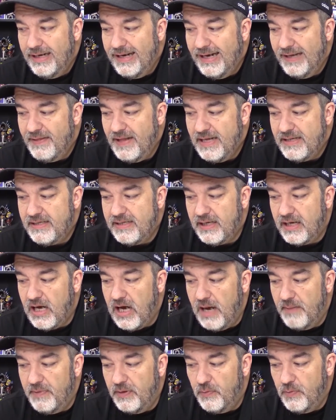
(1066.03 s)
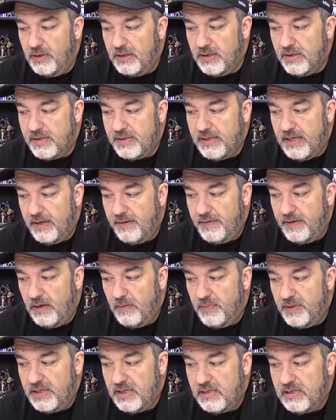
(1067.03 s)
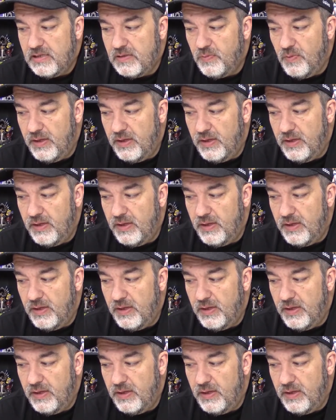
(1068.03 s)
And that's the common one you'll see out there, but this is